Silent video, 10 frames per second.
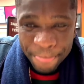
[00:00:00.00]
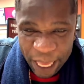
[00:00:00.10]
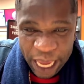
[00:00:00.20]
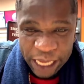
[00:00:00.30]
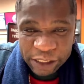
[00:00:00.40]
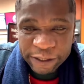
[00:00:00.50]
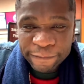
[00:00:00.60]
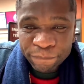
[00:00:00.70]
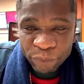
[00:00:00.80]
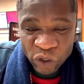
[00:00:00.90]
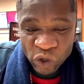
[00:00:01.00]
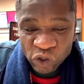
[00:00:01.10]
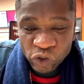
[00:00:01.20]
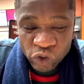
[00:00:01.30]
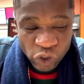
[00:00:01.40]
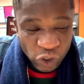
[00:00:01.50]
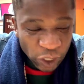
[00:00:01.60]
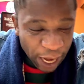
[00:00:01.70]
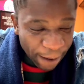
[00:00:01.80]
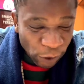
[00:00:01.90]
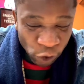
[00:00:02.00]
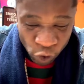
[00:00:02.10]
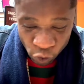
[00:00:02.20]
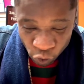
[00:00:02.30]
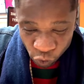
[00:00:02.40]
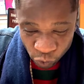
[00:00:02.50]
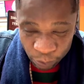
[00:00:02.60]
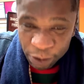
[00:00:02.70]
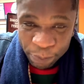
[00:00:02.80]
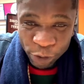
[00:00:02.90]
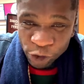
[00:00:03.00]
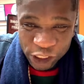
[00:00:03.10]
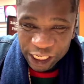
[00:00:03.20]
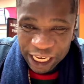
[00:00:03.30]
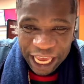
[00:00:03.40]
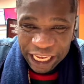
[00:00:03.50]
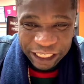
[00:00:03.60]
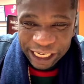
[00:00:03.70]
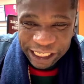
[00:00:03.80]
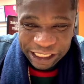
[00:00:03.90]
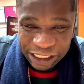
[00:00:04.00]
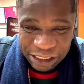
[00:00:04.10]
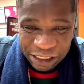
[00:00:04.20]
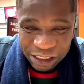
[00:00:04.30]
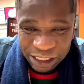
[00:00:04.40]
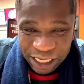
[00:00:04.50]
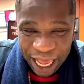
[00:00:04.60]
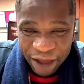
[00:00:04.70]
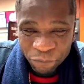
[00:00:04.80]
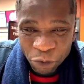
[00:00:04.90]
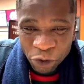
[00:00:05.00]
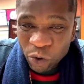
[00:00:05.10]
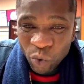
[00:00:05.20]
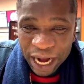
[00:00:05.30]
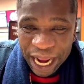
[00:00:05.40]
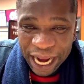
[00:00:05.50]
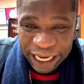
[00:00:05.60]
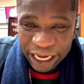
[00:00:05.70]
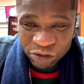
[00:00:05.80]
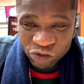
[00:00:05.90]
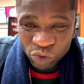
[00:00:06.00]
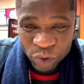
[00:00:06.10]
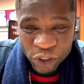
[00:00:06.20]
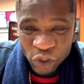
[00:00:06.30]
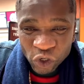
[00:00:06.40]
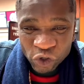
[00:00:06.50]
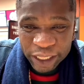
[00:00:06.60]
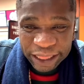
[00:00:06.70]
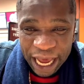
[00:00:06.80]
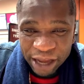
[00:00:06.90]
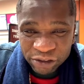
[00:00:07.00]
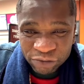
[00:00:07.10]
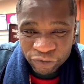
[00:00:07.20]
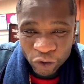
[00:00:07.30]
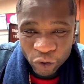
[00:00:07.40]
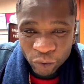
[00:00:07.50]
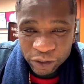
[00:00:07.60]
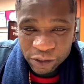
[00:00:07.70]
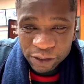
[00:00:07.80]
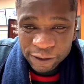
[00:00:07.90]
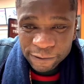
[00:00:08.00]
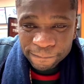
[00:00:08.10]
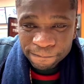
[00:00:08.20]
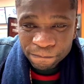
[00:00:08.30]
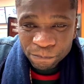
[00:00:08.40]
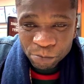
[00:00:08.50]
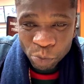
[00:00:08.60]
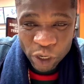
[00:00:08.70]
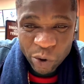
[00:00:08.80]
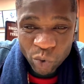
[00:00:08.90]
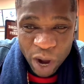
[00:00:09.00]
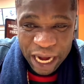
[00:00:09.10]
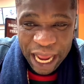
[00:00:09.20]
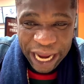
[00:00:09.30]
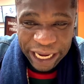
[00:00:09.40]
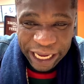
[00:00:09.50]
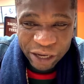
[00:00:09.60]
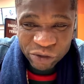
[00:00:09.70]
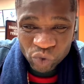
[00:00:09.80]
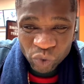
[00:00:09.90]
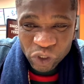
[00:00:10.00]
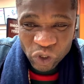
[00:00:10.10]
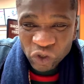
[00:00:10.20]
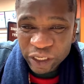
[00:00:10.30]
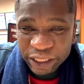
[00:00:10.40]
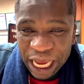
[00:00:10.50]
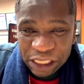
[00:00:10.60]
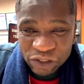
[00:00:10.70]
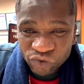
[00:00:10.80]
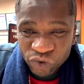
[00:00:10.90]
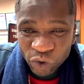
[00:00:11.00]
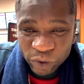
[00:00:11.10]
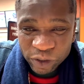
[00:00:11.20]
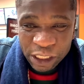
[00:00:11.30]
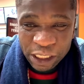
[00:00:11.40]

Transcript: yes, because I'm gonna be posting like crazy. I have more than one account with 100,000 followers. More than one account with 100,000 followers.